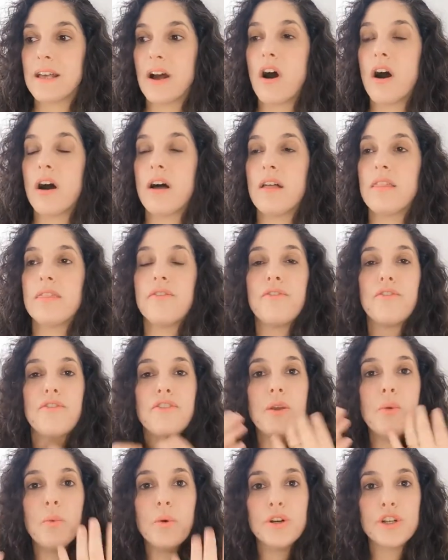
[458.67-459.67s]
on the free
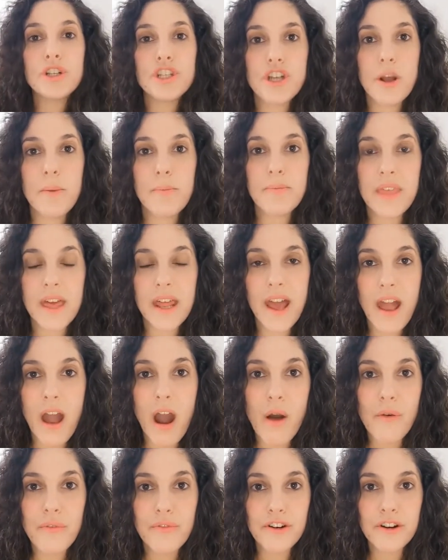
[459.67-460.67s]
workshop that I
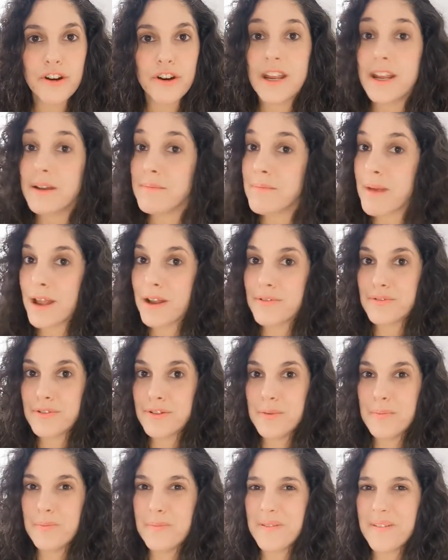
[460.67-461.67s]
offer in my
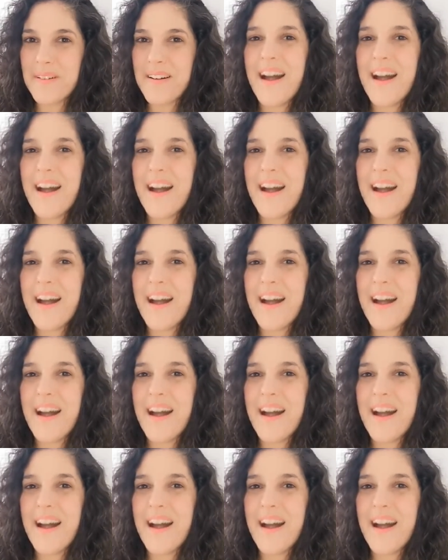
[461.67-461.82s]
group,